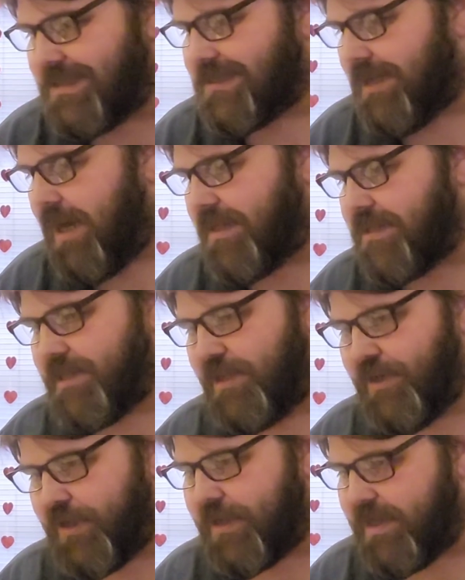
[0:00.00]
It's starting to
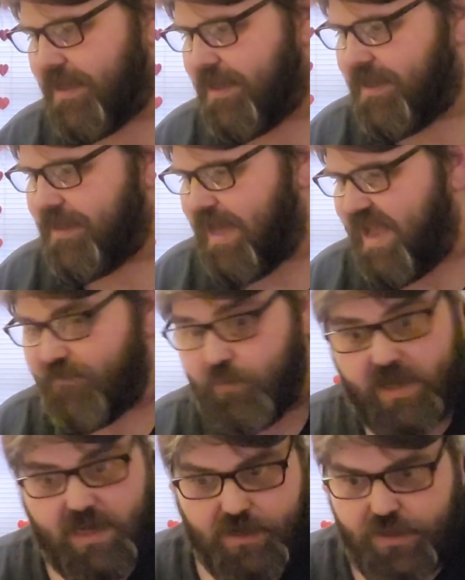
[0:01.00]
look,
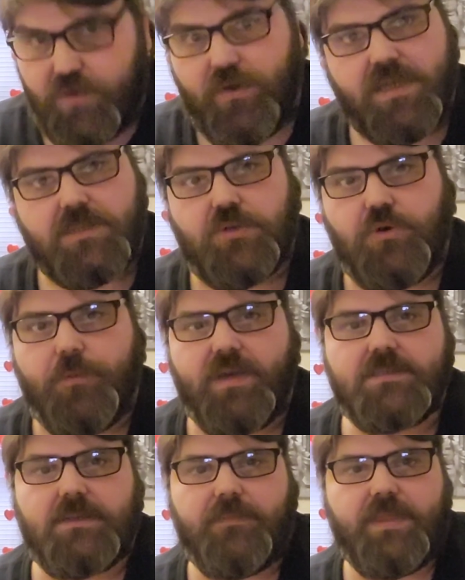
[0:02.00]
everywhere you look, your eyes caught by
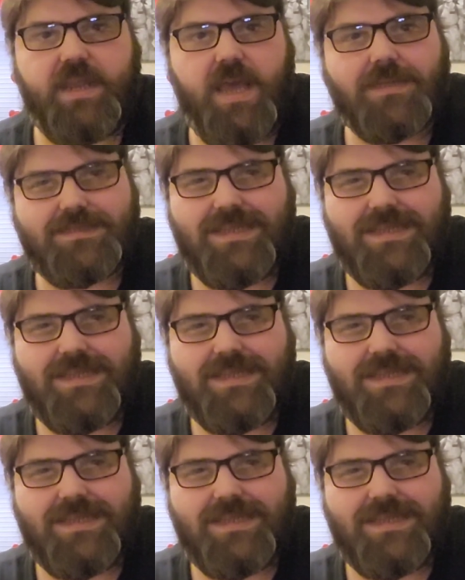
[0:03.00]
something else.